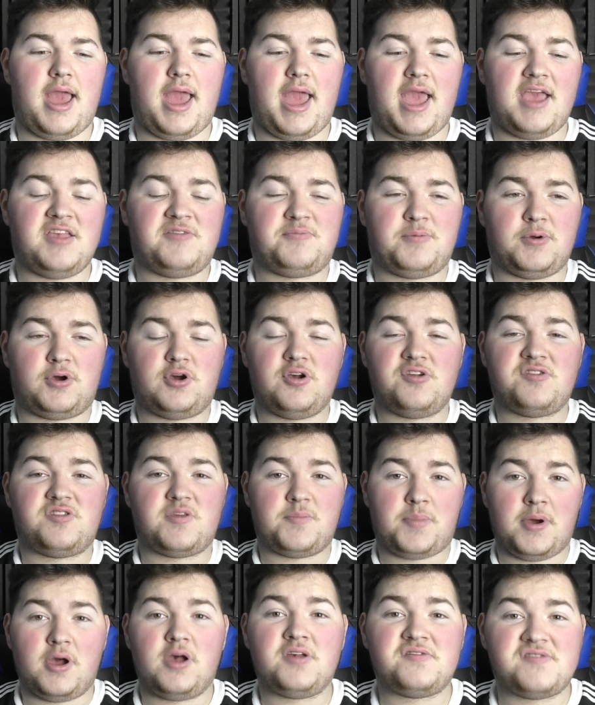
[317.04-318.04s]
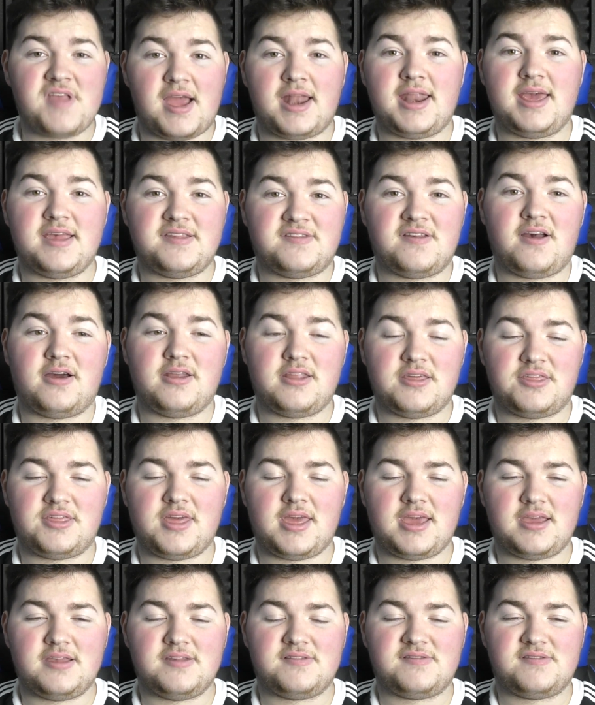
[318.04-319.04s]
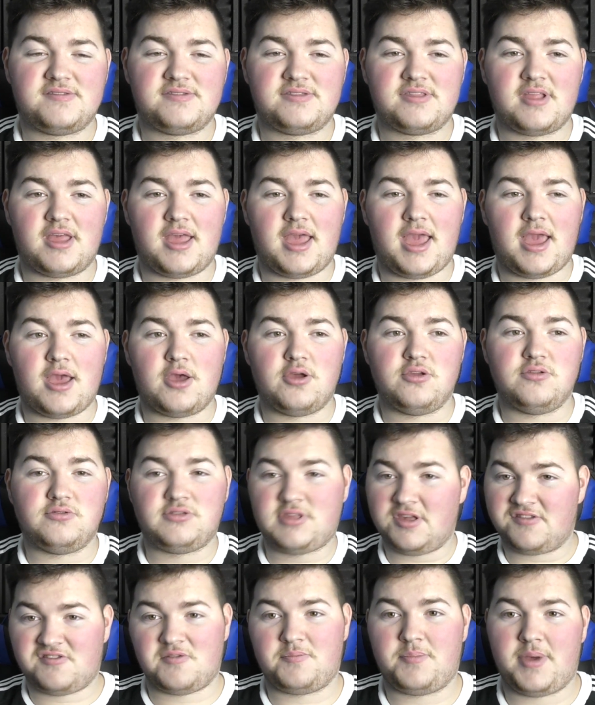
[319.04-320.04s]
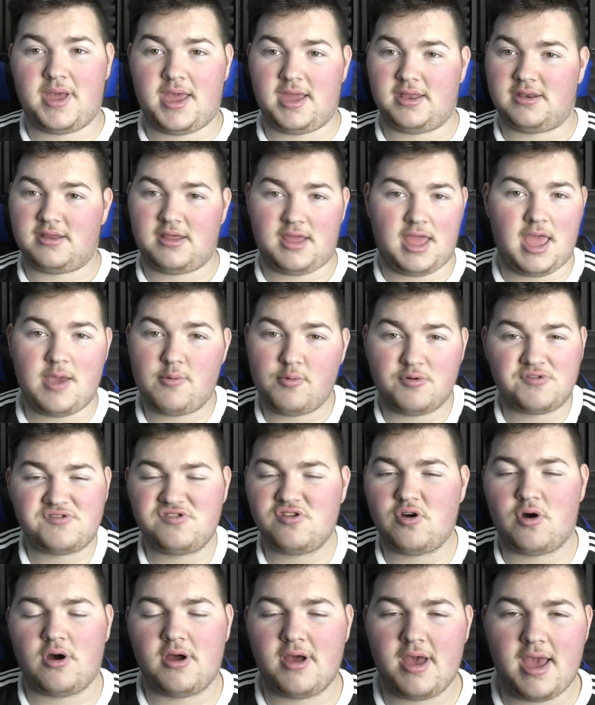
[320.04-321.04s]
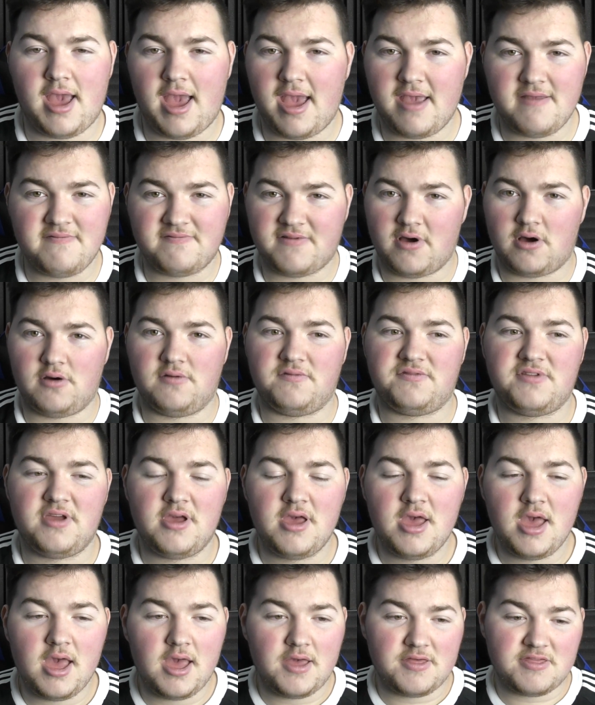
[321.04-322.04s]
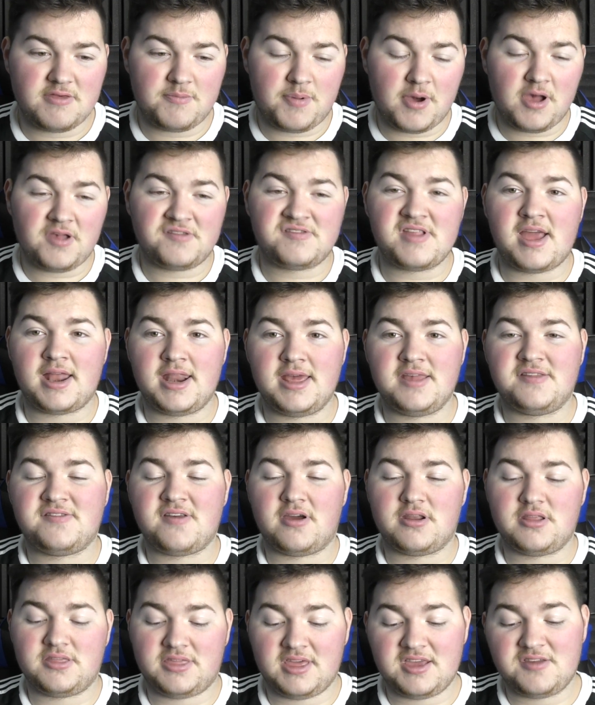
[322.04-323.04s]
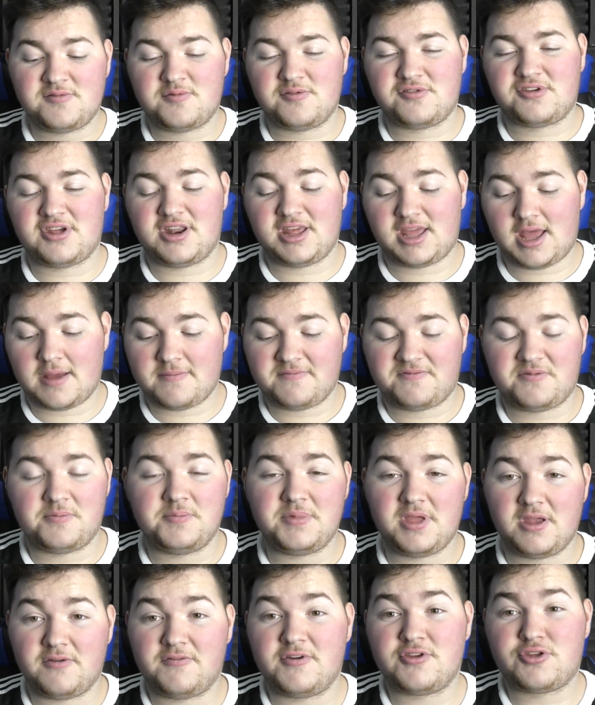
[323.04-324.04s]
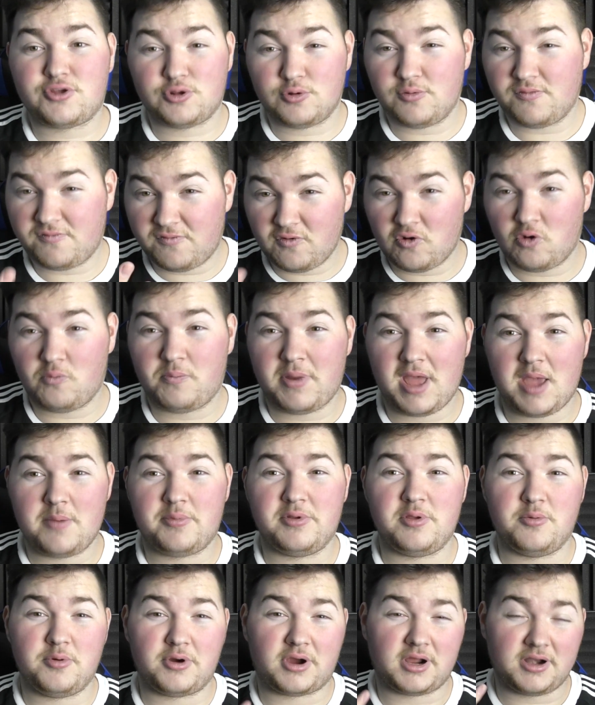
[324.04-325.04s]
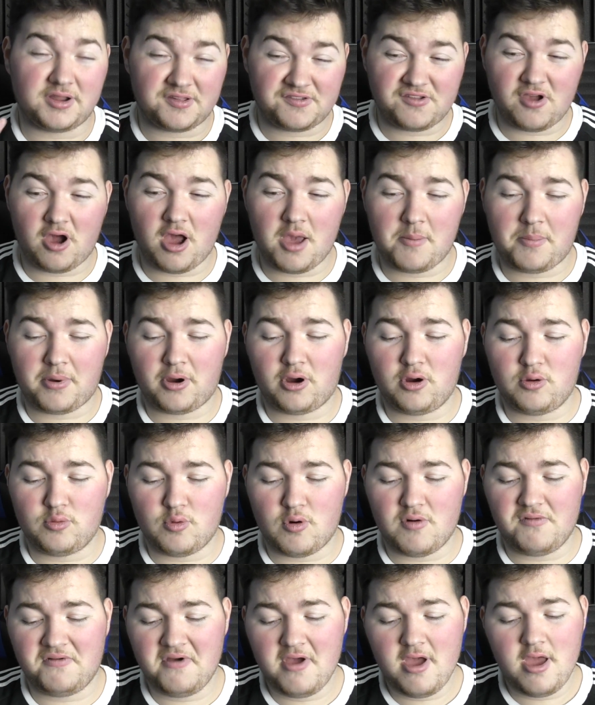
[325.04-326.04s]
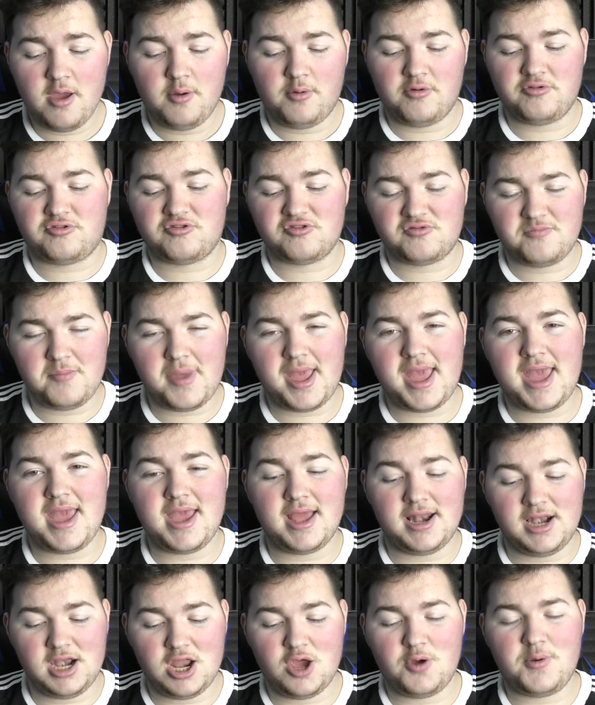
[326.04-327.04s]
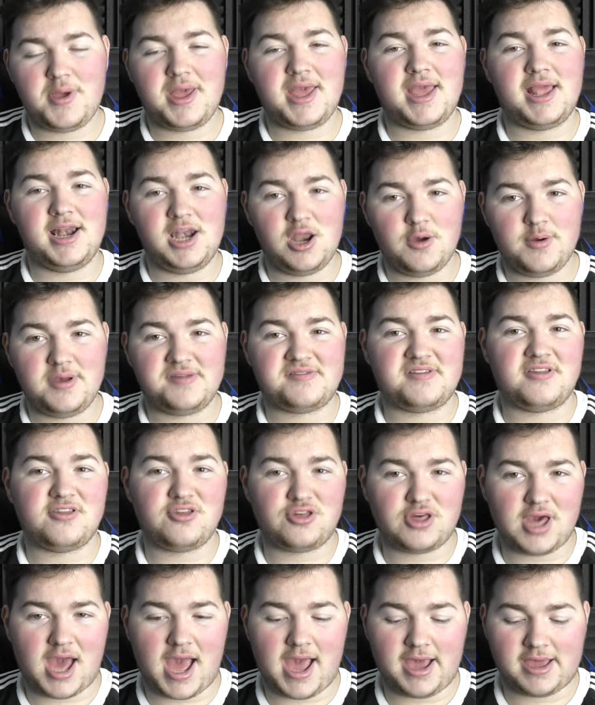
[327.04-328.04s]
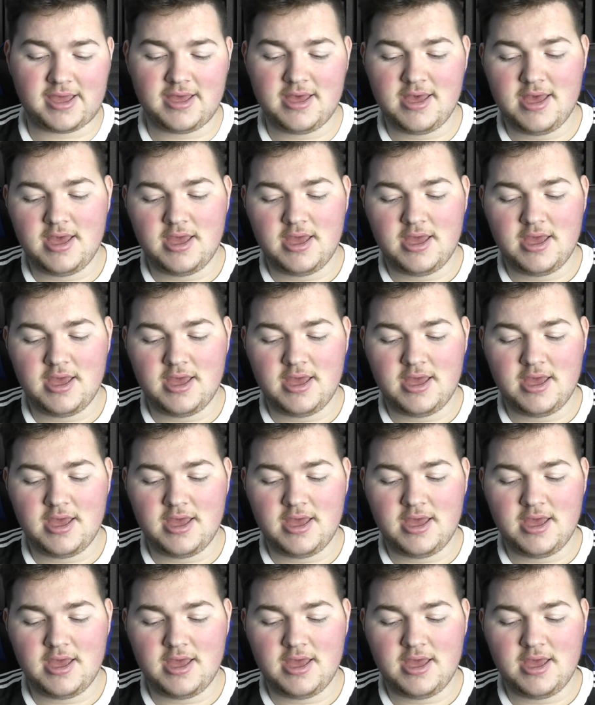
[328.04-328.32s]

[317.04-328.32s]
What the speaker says: is because the personality side of things disappeared. It was not involved. The personality side of things was going to come from the original 4 people that were going to start Imperial Wharf, which was me, Louis, Lewis and Jack.